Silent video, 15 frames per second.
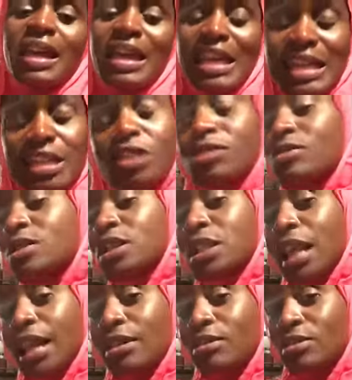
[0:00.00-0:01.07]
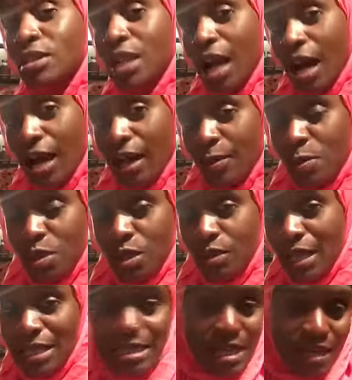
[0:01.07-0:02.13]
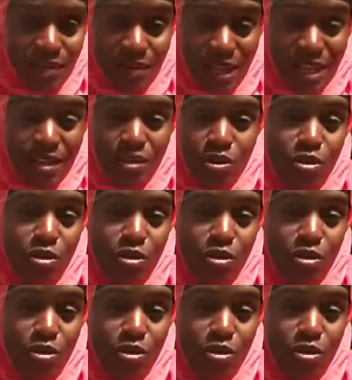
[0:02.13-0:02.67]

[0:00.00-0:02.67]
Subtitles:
Eastern Standard Time, so that's kind of like New